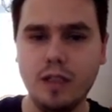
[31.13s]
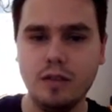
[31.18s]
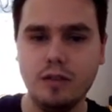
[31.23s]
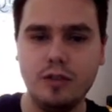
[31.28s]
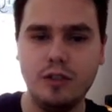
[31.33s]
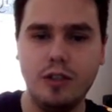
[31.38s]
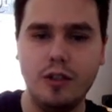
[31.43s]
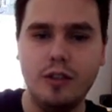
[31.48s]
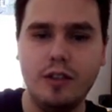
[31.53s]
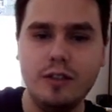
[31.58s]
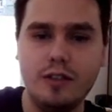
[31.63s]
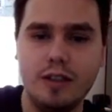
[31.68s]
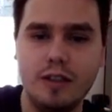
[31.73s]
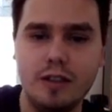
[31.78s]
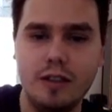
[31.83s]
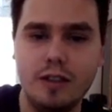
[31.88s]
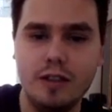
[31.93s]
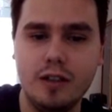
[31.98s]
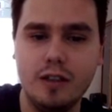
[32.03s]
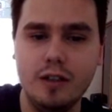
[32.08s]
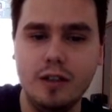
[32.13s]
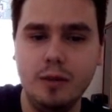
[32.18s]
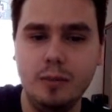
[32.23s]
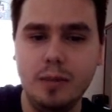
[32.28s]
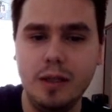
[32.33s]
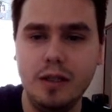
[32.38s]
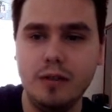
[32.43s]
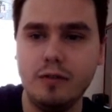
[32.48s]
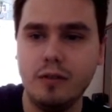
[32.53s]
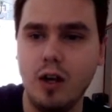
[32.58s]
so there's there's a little
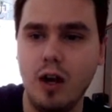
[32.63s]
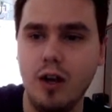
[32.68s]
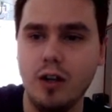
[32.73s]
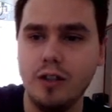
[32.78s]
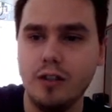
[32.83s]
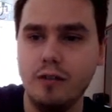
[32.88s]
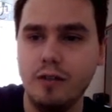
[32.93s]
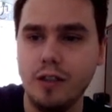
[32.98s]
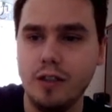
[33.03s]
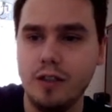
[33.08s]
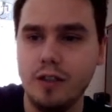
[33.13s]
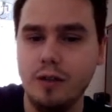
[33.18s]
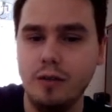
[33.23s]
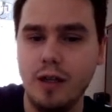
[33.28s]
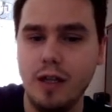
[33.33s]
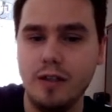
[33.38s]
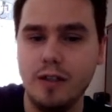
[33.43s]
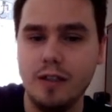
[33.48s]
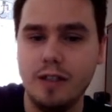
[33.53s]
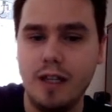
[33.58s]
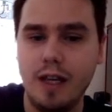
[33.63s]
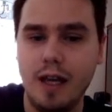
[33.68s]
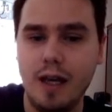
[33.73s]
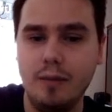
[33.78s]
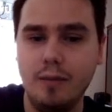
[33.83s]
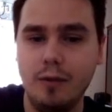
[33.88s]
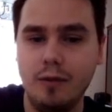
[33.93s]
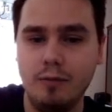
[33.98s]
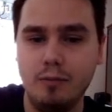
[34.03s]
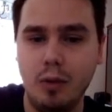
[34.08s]
bit of controversy around this
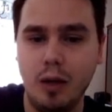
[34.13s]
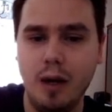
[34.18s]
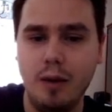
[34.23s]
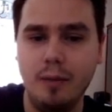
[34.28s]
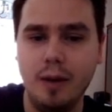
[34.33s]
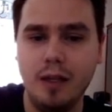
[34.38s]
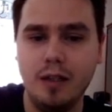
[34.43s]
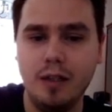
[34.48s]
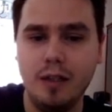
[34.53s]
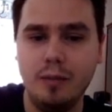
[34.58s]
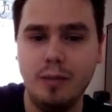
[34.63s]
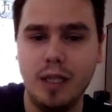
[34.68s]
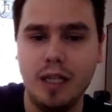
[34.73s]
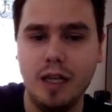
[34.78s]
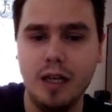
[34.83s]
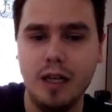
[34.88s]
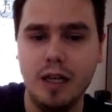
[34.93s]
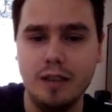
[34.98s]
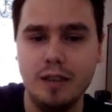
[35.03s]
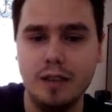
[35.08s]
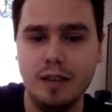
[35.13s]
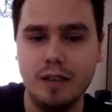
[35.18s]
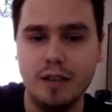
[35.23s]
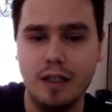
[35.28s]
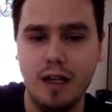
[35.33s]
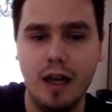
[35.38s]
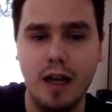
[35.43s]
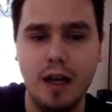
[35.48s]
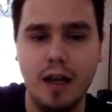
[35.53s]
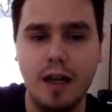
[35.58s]
game, primarily because
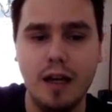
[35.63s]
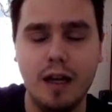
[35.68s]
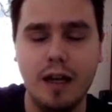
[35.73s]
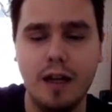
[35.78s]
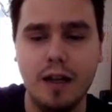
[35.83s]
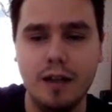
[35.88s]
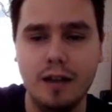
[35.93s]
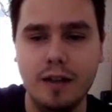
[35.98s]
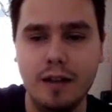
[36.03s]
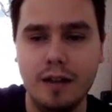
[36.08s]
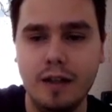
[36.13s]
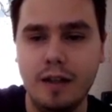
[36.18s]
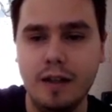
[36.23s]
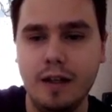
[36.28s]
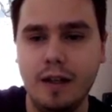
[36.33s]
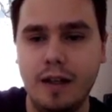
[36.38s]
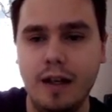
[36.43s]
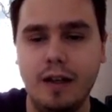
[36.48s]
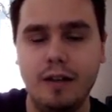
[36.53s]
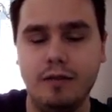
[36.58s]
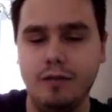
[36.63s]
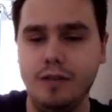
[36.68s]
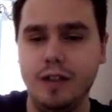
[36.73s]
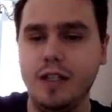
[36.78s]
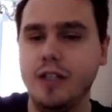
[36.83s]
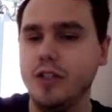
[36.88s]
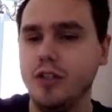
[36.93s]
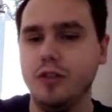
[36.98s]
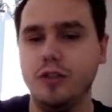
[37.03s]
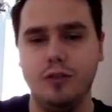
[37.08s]
uh, it
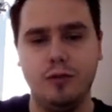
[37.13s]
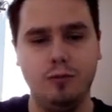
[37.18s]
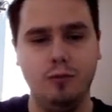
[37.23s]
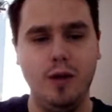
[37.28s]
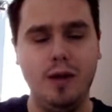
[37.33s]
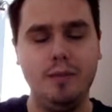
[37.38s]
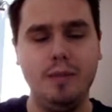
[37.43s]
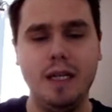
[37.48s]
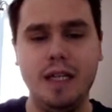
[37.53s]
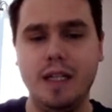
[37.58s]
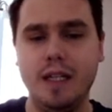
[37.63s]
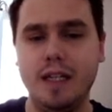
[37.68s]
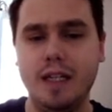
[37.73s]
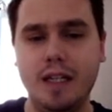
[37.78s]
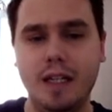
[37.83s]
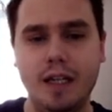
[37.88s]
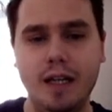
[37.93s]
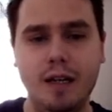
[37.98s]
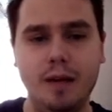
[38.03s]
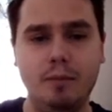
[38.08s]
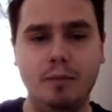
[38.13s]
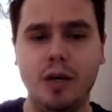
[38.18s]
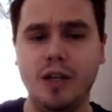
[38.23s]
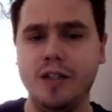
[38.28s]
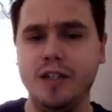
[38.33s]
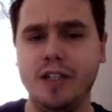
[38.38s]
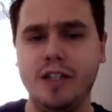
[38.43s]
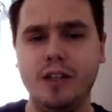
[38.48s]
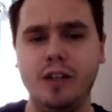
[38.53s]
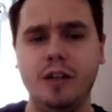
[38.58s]
features women,
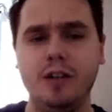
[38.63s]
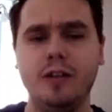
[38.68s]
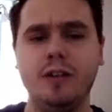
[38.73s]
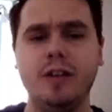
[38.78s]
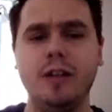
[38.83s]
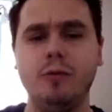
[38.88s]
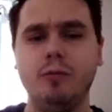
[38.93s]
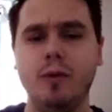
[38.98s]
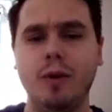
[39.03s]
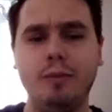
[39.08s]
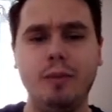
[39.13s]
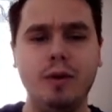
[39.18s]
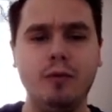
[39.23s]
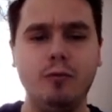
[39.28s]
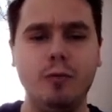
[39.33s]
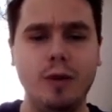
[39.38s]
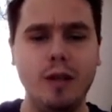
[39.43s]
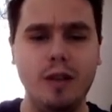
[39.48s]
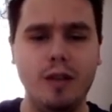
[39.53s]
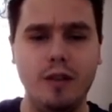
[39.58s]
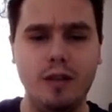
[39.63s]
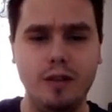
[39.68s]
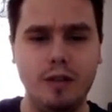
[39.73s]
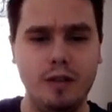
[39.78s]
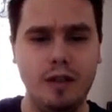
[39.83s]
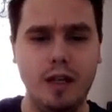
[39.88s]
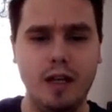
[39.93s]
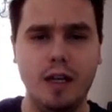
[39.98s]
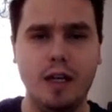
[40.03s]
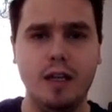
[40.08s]
particularly women with
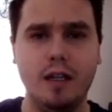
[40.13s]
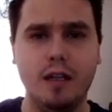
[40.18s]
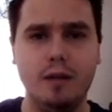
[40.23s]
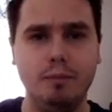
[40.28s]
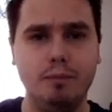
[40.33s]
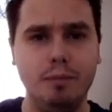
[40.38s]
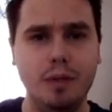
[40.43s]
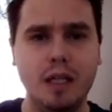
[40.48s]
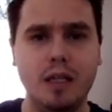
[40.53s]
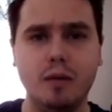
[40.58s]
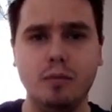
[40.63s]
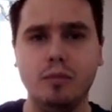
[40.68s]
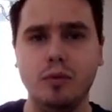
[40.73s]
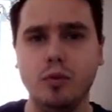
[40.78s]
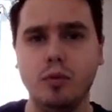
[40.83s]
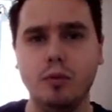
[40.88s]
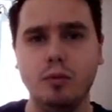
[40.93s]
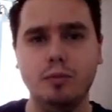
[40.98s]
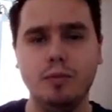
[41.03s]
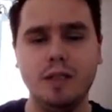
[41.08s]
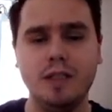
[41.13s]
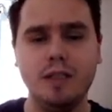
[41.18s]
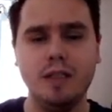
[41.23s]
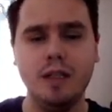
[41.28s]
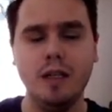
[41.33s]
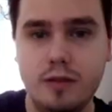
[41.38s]
uh, big boobs.